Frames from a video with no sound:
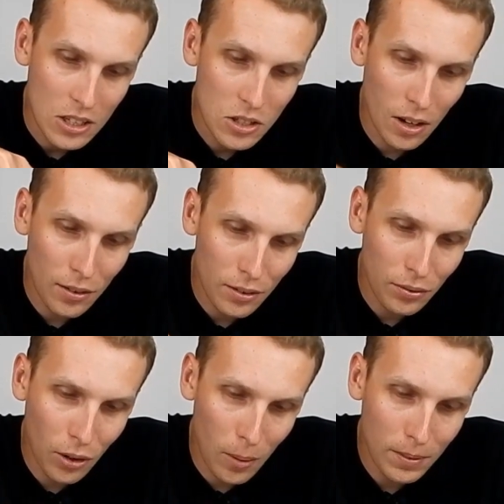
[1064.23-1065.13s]
Uh,
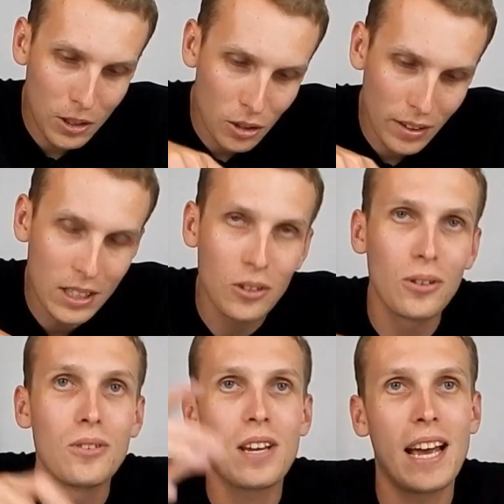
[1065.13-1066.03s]
so from the
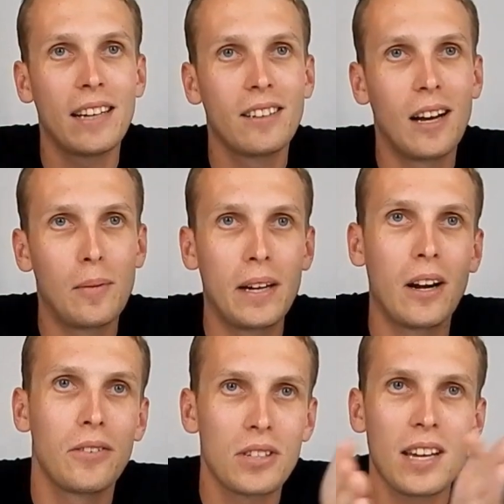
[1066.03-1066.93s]
two v twos,
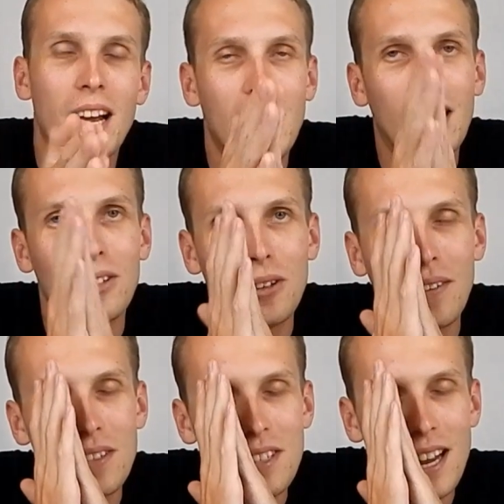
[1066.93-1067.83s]
and I mean, obviously I
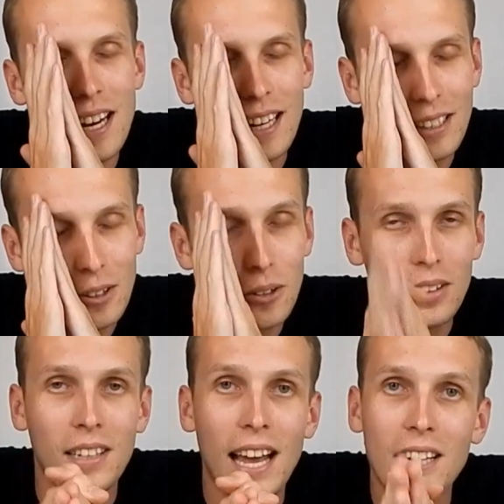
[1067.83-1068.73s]
had, do have to say
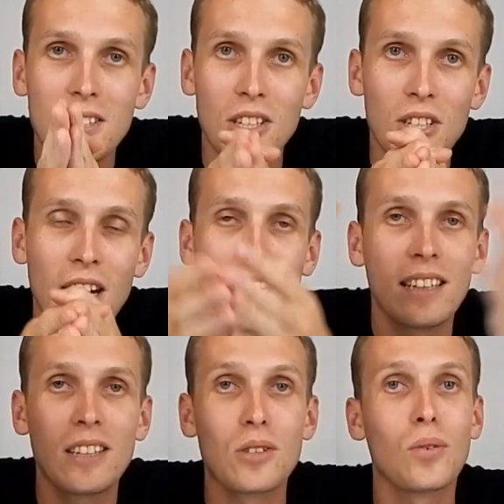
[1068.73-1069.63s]
a good thanks
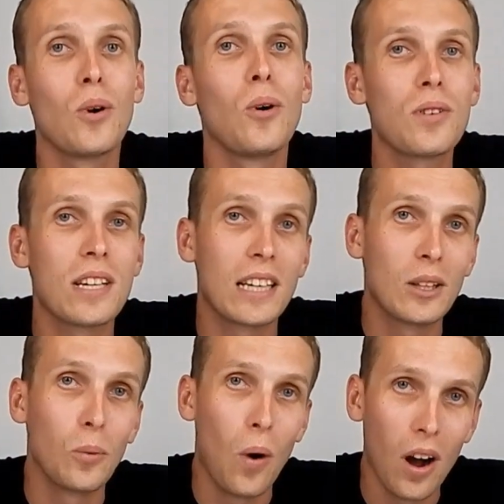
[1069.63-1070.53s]
to Jaden, because of
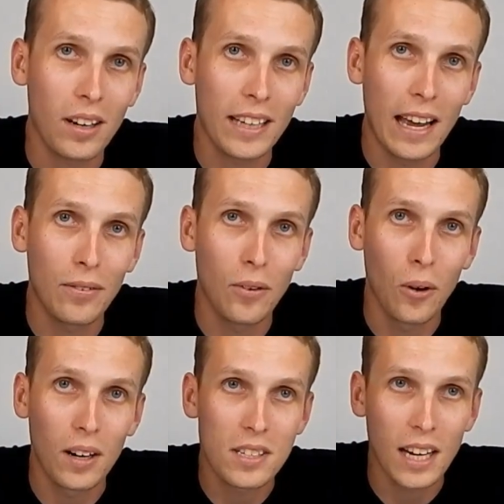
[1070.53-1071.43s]
course he did the work
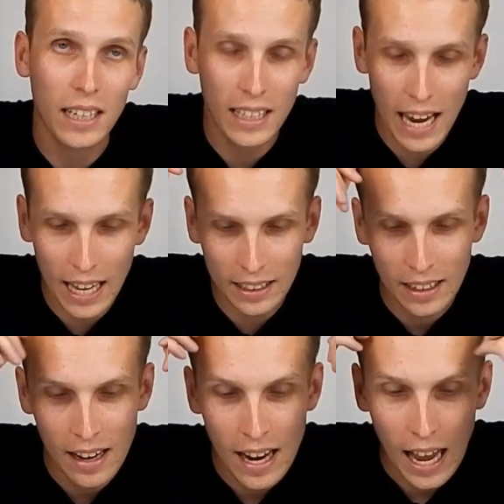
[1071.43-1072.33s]
there for us
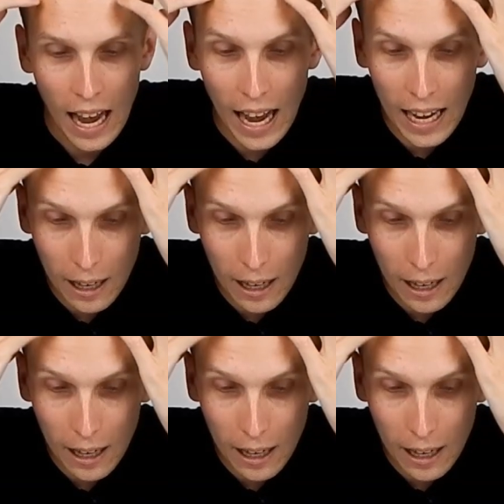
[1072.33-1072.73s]
again.